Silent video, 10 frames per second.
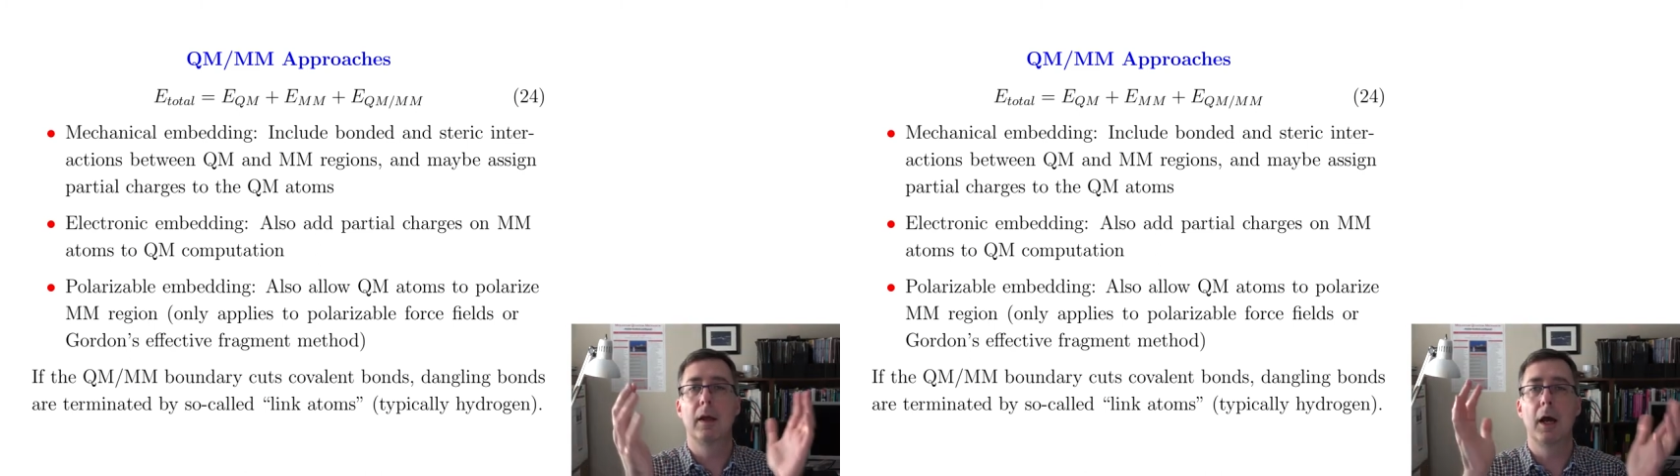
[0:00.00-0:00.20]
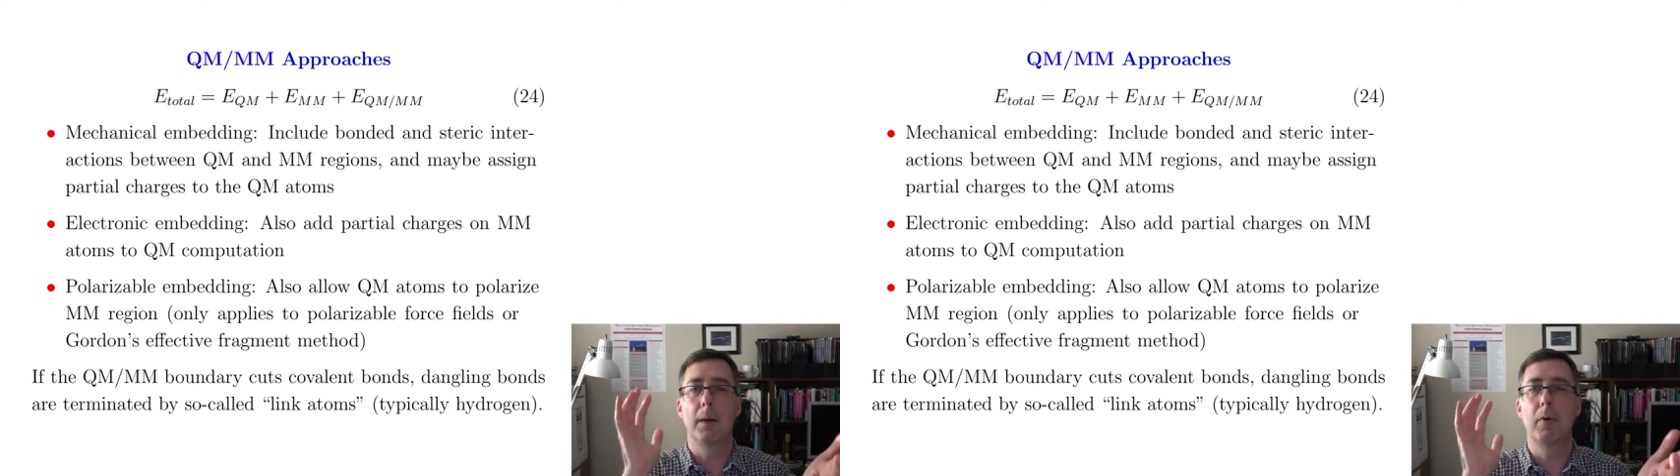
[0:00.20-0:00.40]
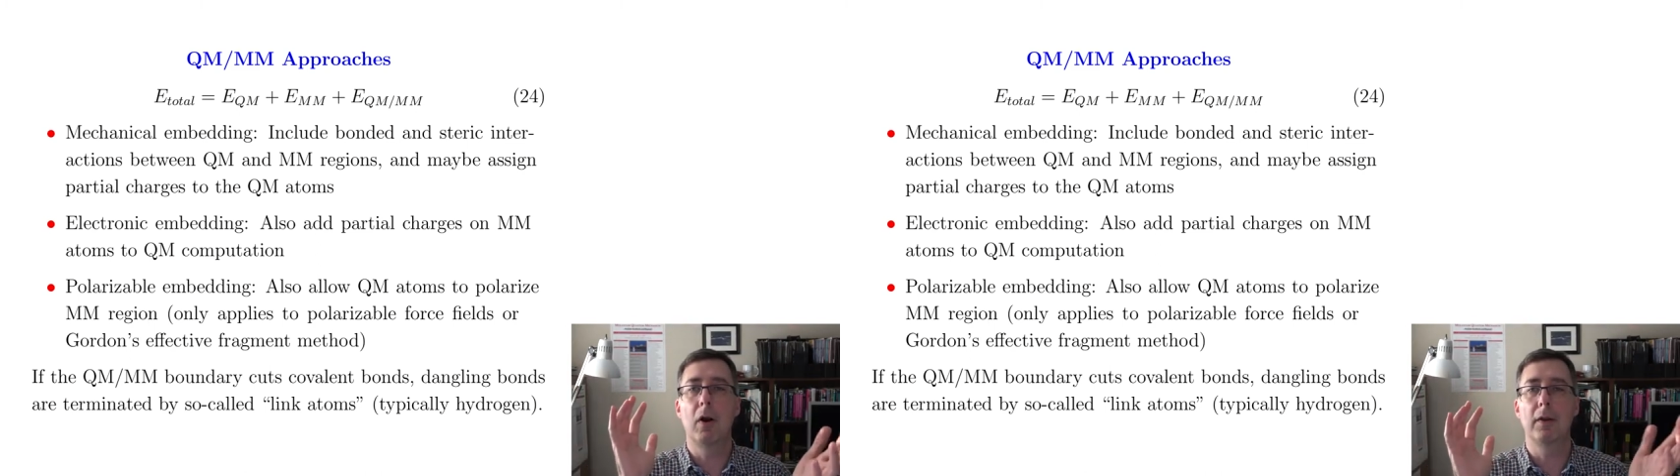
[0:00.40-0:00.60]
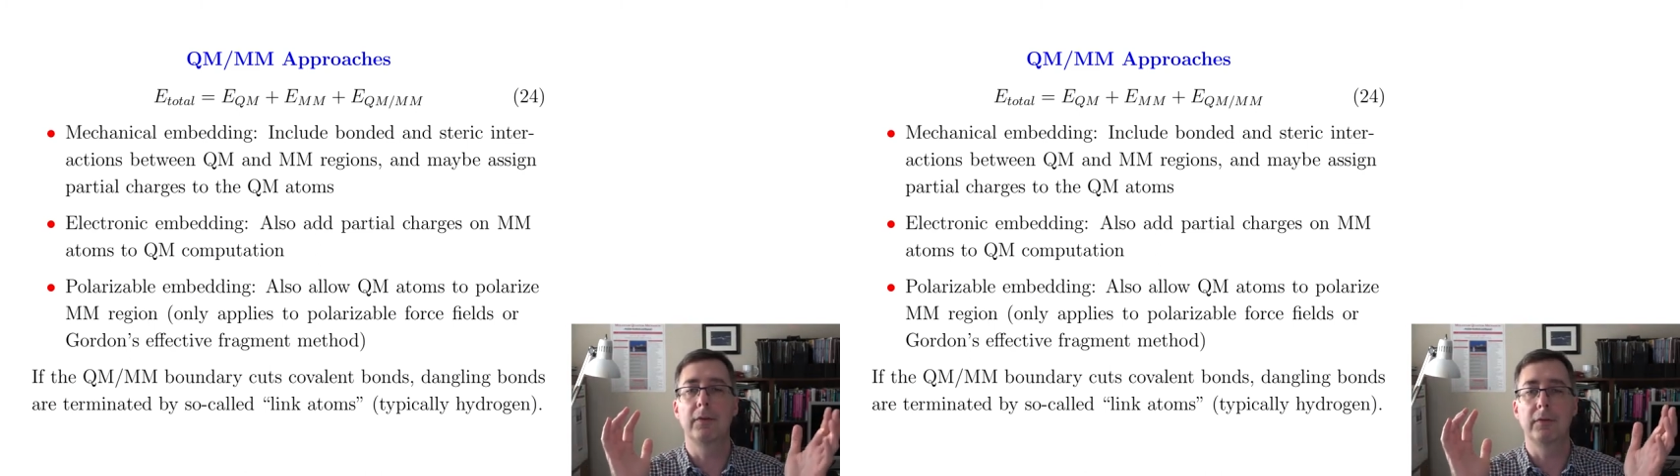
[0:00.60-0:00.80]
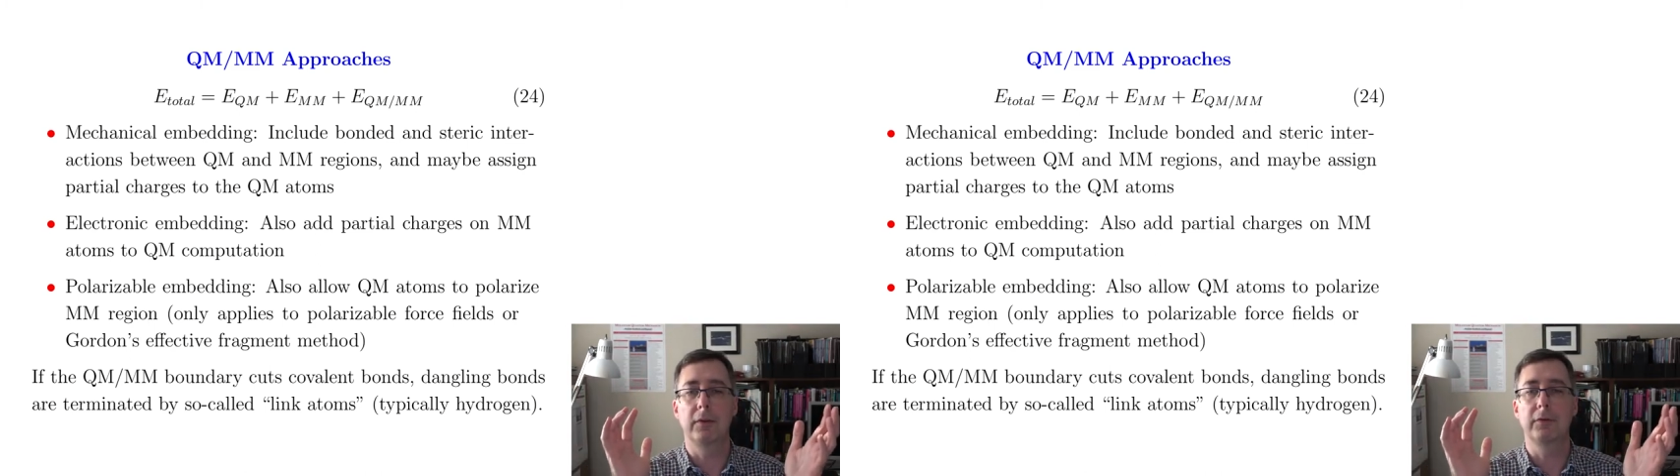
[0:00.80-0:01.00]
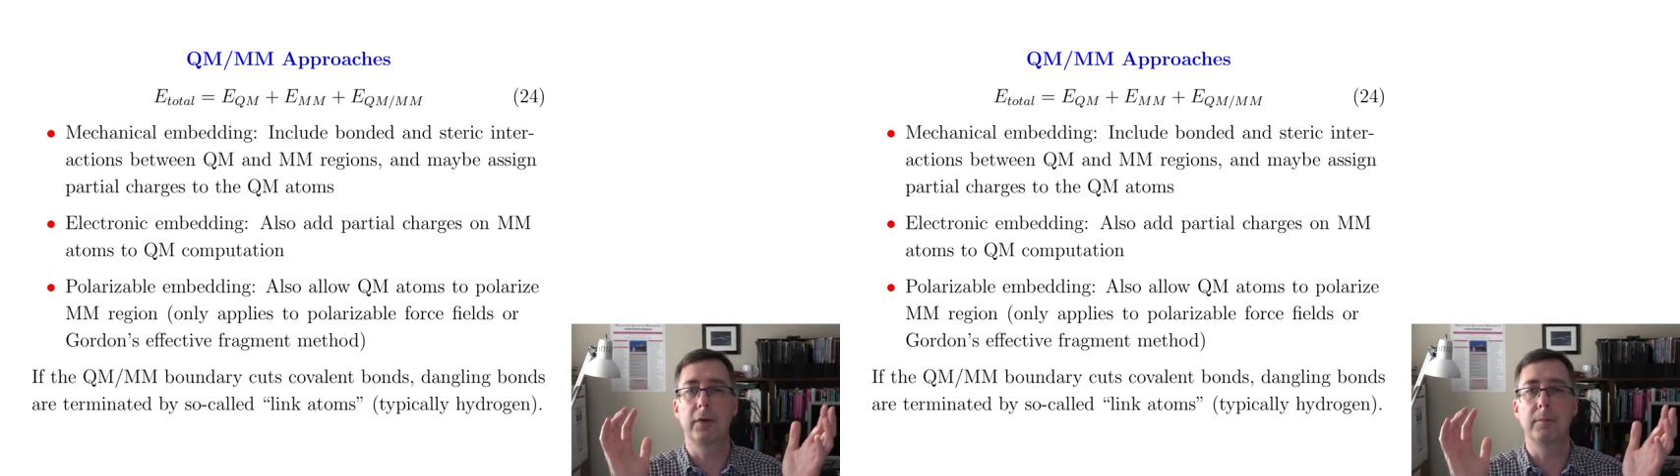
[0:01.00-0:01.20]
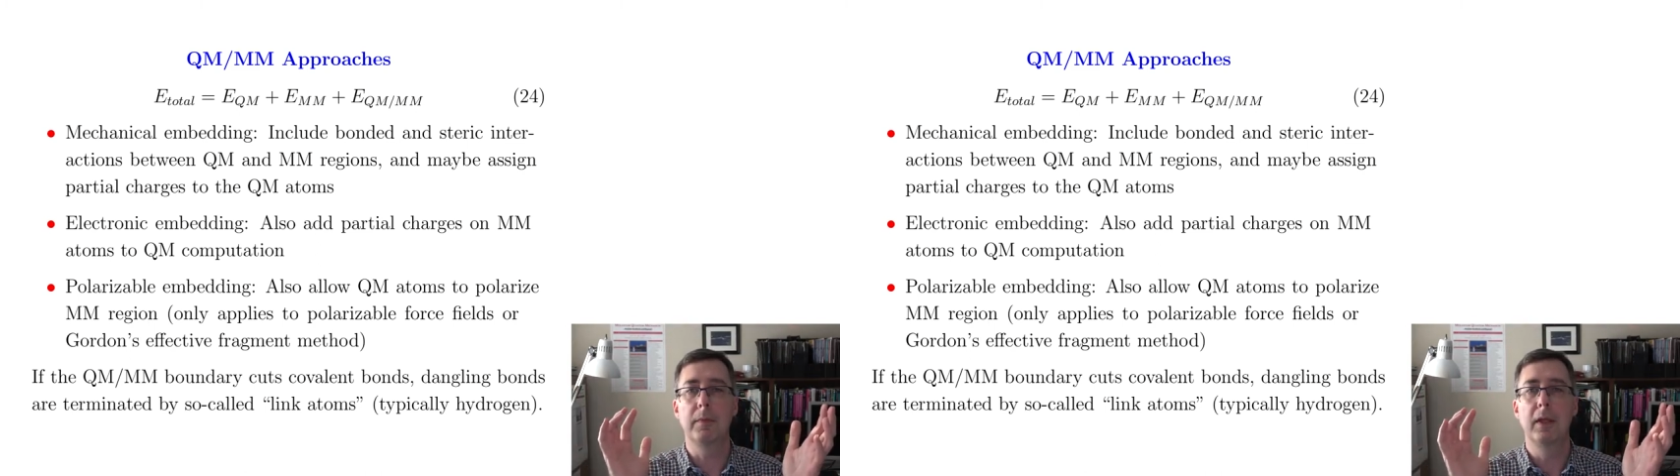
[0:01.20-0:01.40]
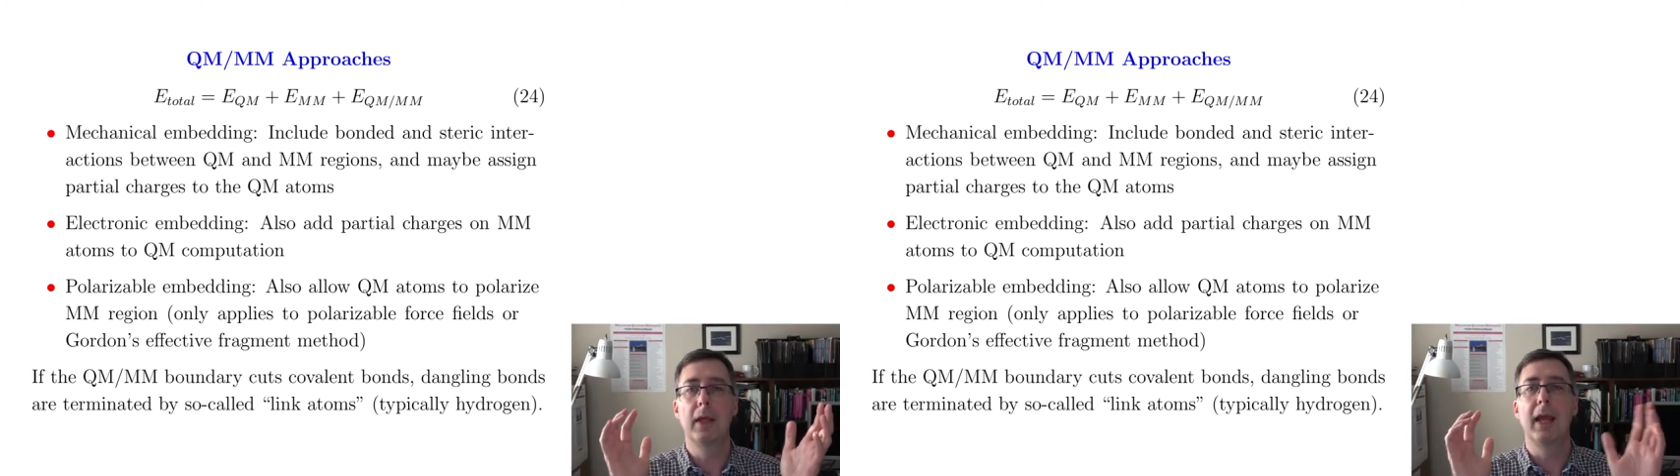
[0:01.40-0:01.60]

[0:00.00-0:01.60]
uh, part of the system,